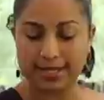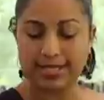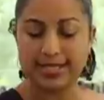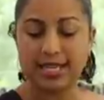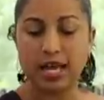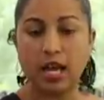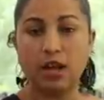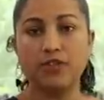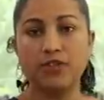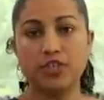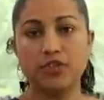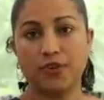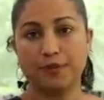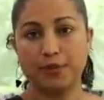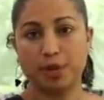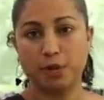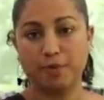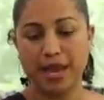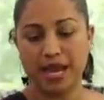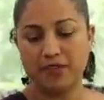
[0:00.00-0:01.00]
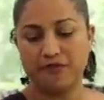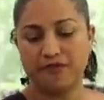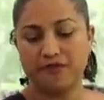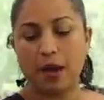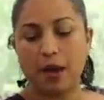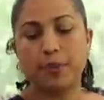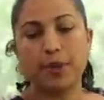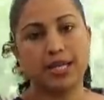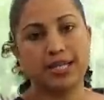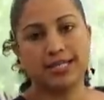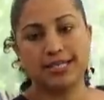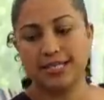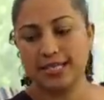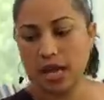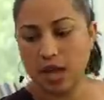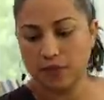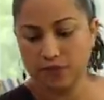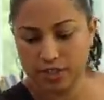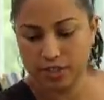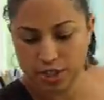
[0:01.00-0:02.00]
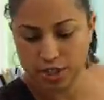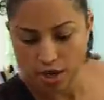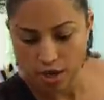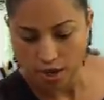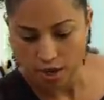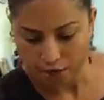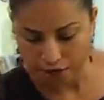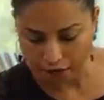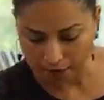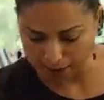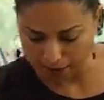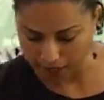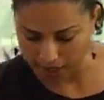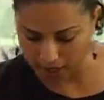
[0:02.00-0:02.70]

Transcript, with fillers: selvage from your main fabric and a selvage from the